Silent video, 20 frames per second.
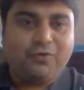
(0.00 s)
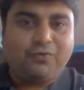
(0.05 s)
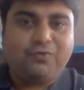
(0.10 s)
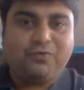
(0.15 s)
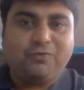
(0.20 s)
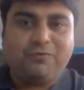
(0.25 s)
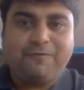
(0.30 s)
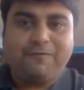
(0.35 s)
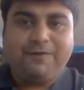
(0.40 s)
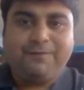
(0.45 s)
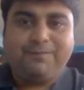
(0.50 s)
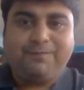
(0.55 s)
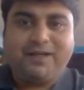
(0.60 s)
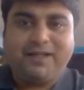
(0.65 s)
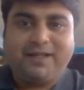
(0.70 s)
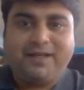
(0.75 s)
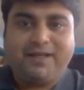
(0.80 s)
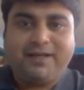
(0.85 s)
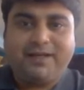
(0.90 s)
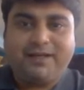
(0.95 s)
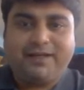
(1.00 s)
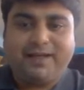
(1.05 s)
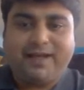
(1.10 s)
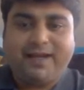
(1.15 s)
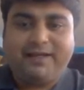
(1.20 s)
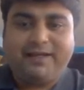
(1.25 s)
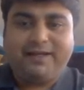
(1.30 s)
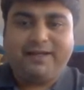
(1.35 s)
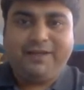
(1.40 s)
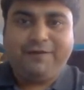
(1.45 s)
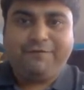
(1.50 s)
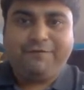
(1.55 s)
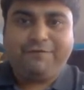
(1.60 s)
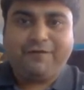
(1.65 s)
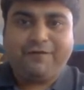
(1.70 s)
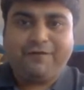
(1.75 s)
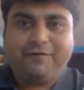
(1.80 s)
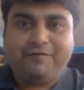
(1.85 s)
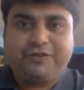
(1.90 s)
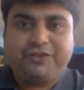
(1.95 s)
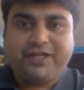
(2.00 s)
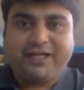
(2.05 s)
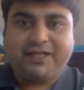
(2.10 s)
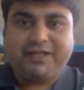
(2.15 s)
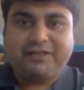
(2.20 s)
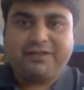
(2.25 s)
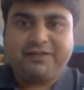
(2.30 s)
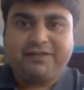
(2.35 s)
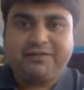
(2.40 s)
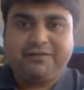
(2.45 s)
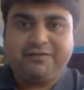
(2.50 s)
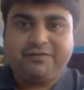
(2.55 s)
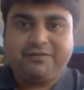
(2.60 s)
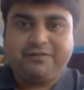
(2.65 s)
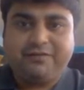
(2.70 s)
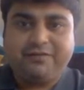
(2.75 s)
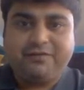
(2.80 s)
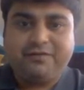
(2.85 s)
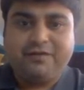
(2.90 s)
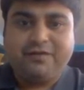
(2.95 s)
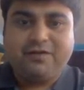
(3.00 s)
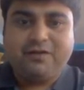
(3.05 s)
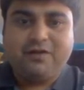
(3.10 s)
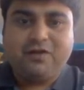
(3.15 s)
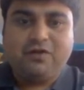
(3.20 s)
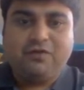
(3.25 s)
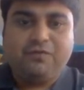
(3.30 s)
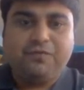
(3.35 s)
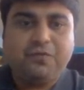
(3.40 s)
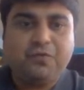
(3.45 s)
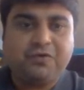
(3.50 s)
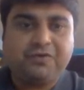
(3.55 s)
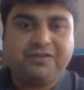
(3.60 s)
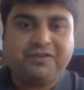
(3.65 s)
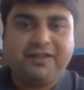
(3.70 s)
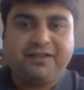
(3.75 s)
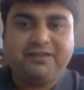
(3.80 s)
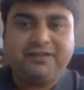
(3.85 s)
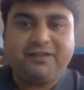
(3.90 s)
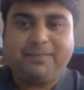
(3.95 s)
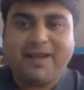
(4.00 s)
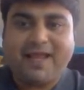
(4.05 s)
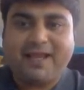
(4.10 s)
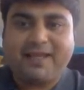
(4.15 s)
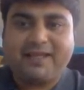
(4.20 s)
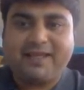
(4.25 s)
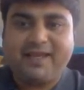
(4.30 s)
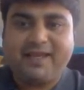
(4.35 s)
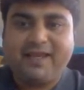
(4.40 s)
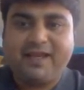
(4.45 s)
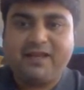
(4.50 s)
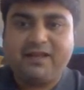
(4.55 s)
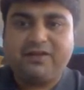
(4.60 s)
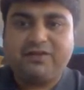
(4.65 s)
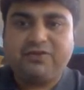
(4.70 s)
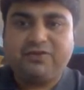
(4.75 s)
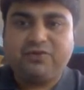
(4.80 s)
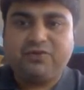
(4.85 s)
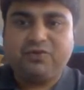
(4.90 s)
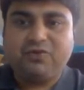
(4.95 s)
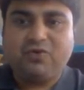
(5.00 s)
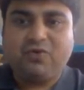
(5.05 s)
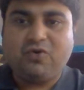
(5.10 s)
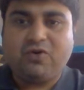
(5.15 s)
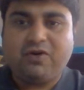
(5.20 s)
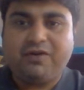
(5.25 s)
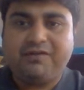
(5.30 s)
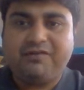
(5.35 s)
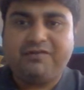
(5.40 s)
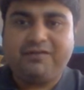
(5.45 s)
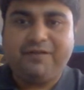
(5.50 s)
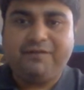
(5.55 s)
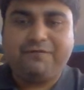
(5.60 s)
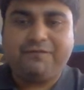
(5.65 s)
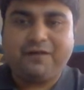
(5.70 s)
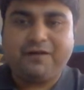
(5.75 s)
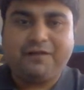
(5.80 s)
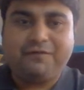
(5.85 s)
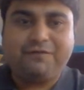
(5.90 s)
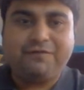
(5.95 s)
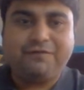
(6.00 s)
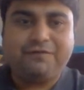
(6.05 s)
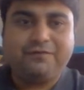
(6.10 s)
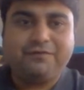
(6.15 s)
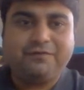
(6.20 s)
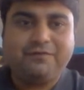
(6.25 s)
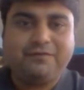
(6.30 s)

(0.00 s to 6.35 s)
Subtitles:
now we play knight e5 check, forcing the black king to go on c5.